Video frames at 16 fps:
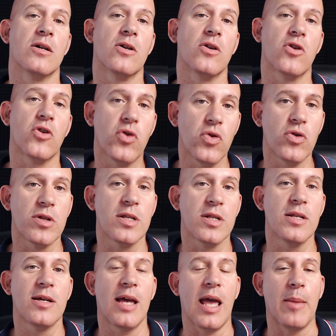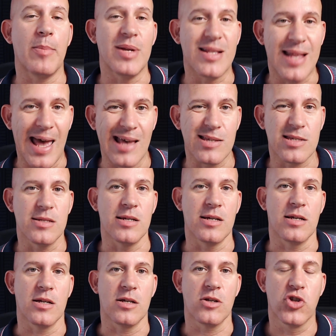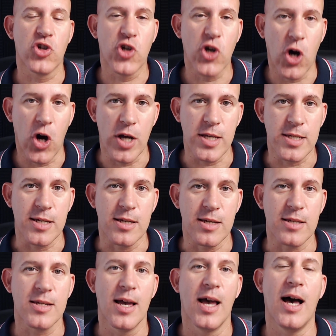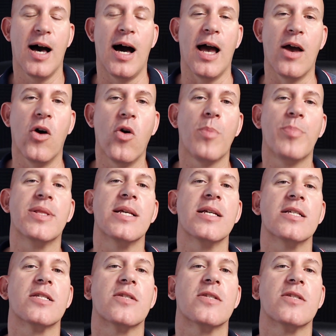good A/B testing choices. I hope this